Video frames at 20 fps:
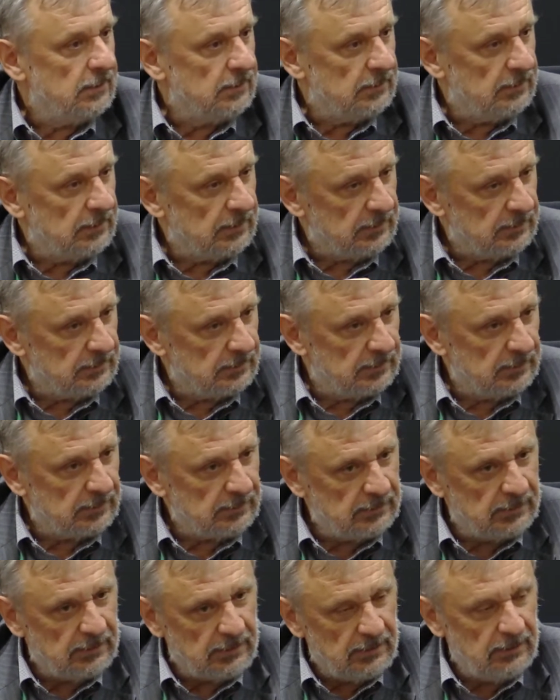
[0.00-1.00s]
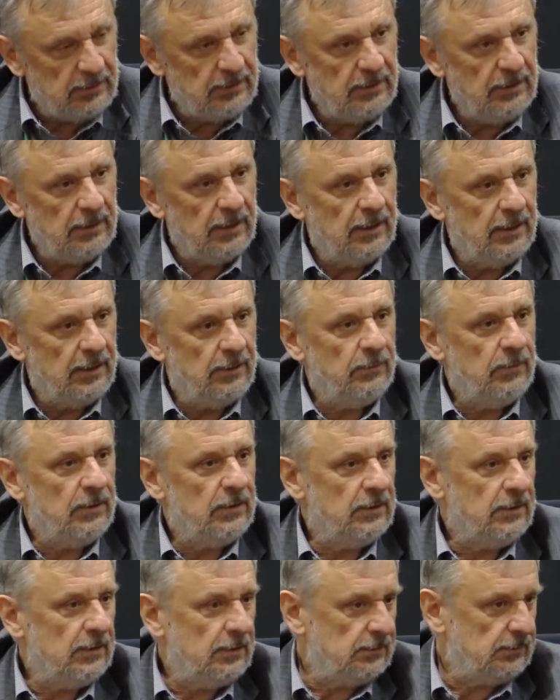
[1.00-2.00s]
The key
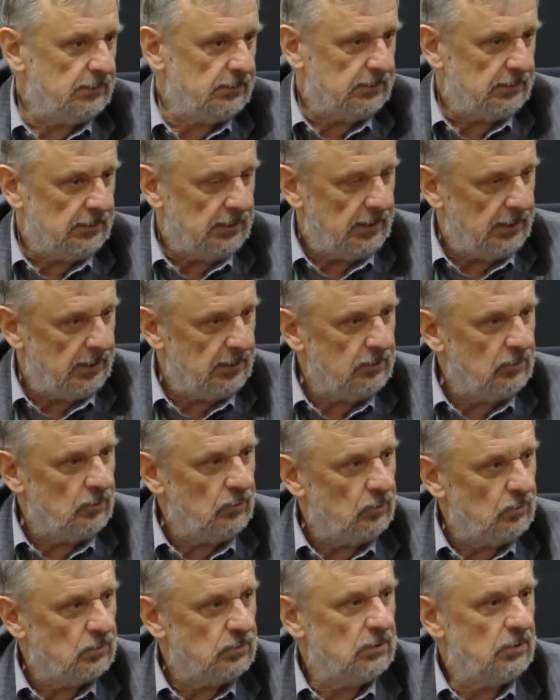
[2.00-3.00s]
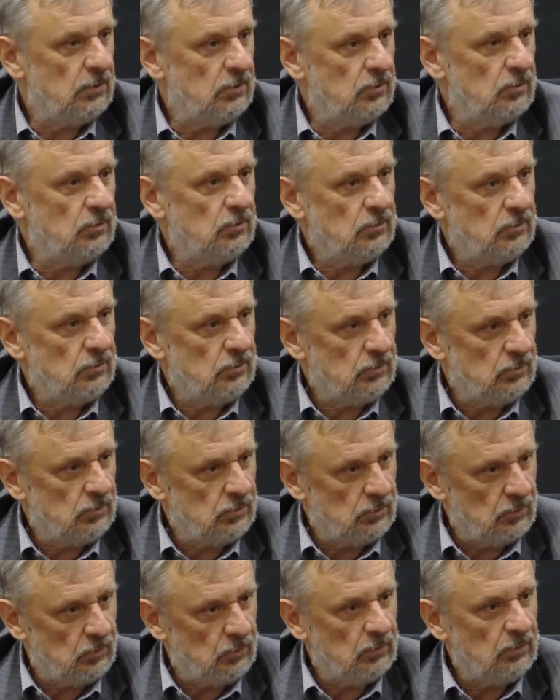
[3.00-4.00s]
element is the end user
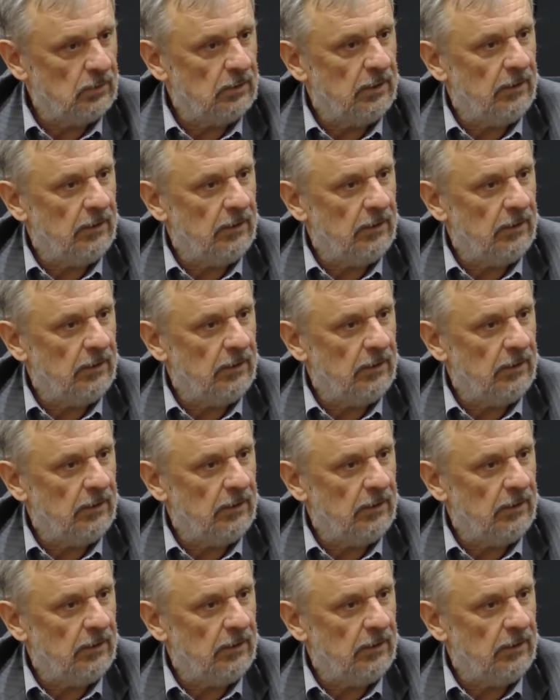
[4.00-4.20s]
should